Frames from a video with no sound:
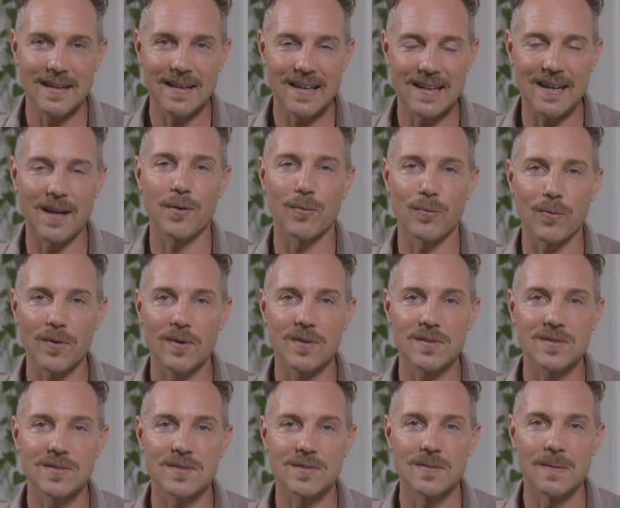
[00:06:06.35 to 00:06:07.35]
In other
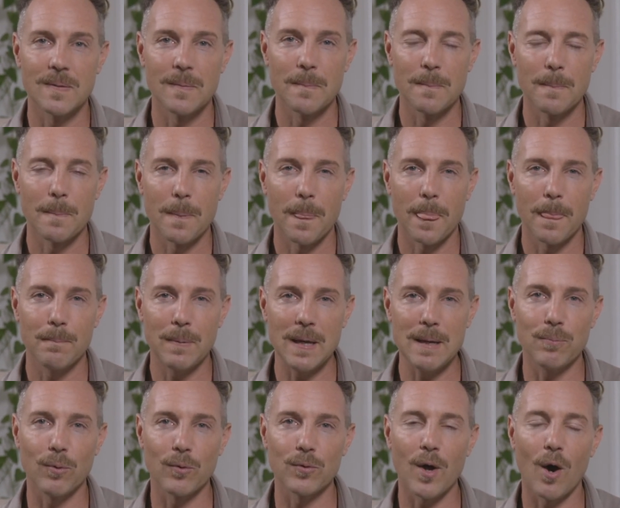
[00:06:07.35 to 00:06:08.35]
words,
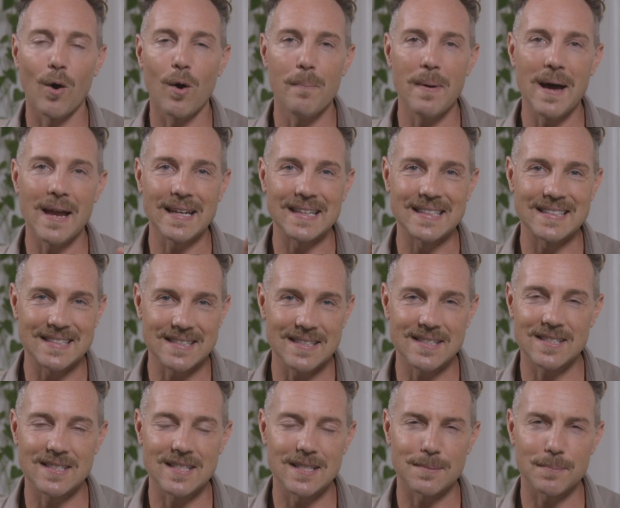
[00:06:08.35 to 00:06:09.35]
people know about
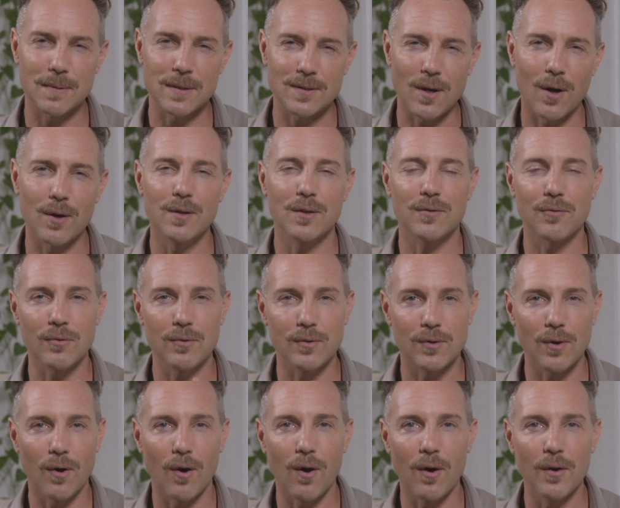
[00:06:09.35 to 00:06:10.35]
existence, but it's only through
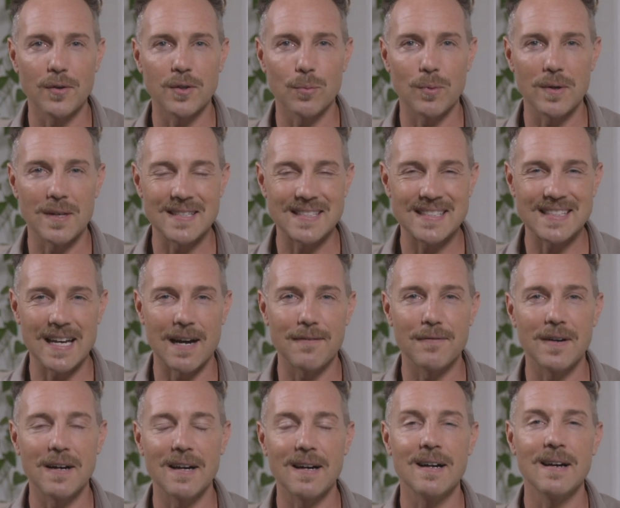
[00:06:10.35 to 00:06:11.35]
God that we
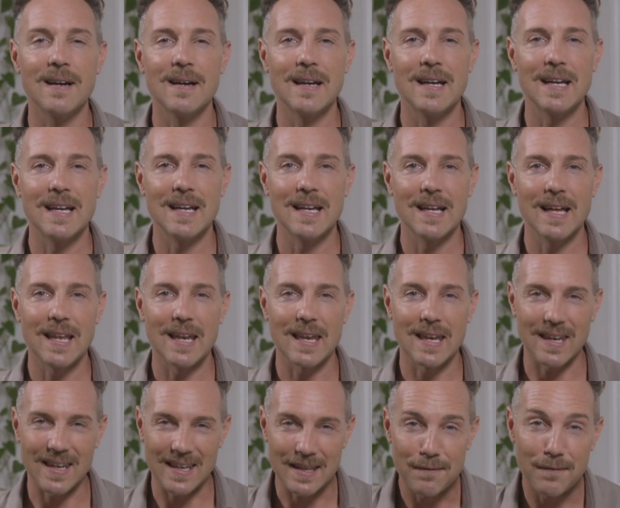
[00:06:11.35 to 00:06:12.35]
discover
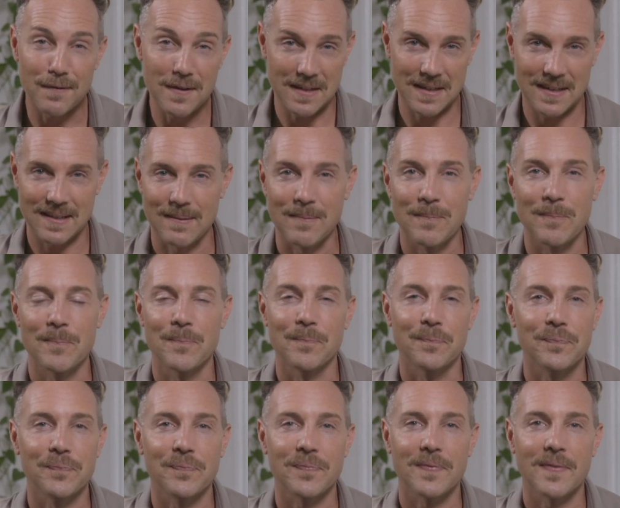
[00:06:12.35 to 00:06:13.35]
living.
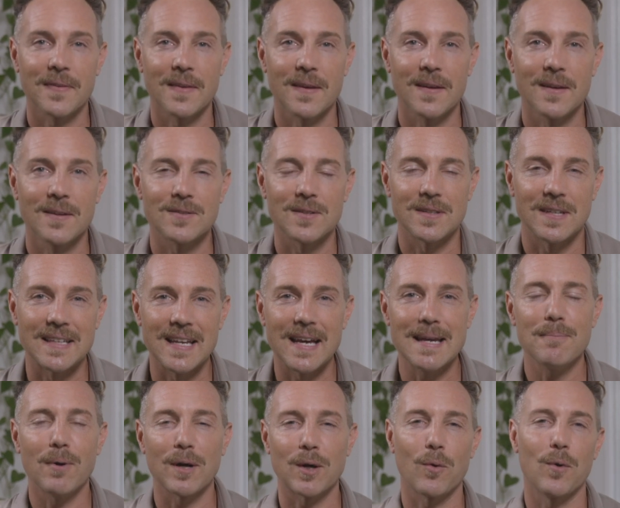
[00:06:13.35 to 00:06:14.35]
So today
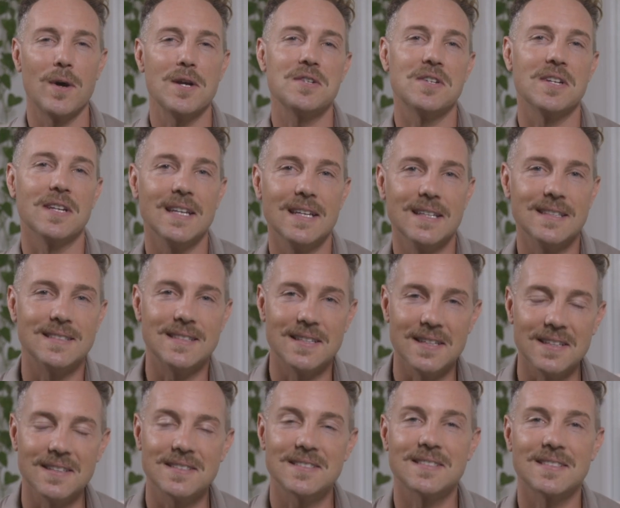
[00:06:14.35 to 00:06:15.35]
my question is
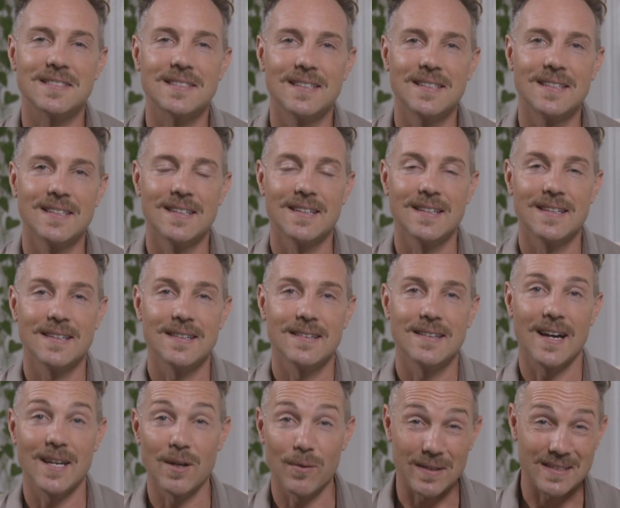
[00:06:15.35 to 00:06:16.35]
this:
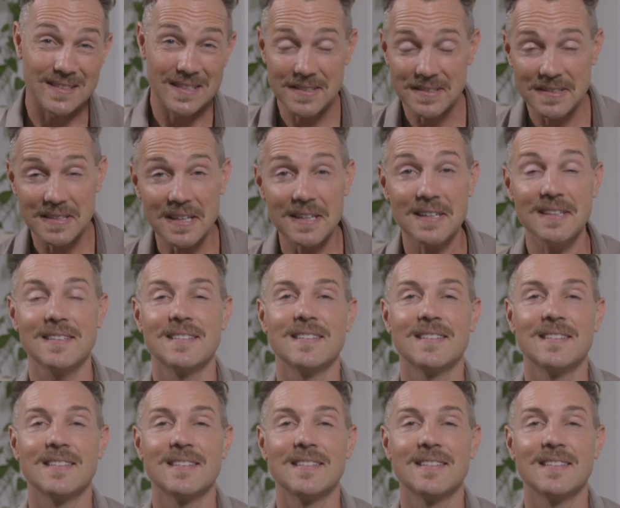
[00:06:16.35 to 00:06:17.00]
are you existing?